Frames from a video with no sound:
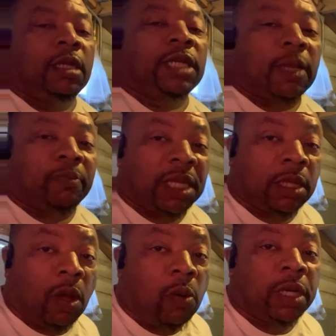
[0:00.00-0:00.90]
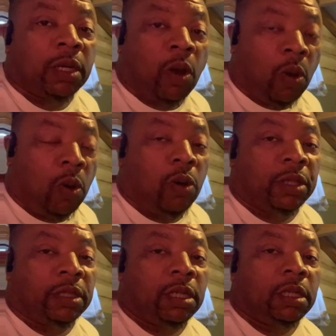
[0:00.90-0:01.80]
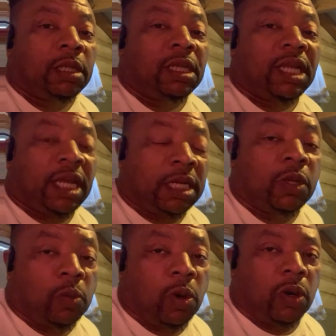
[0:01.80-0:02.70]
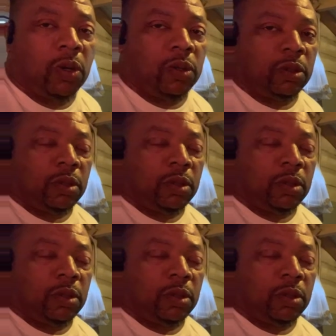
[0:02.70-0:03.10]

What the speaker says: that be going on in the world.